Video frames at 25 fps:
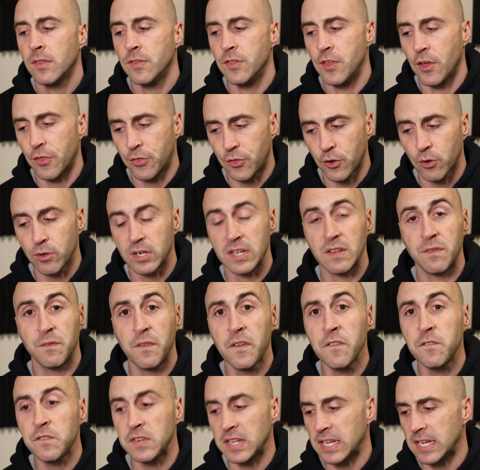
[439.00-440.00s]
The thirty
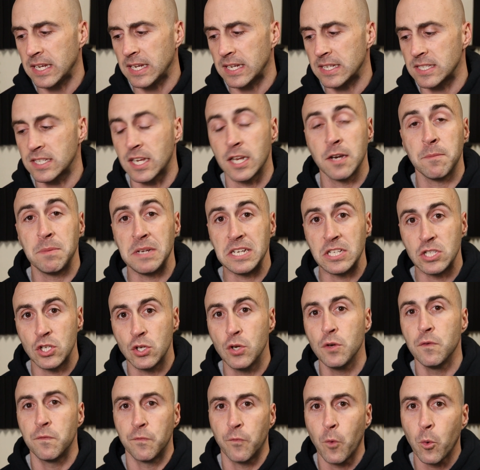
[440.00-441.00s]
fifty is gonna be
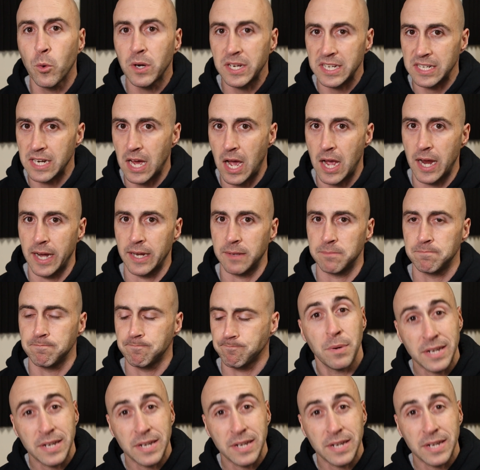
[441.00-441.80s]
two hundred forty-nine dollars.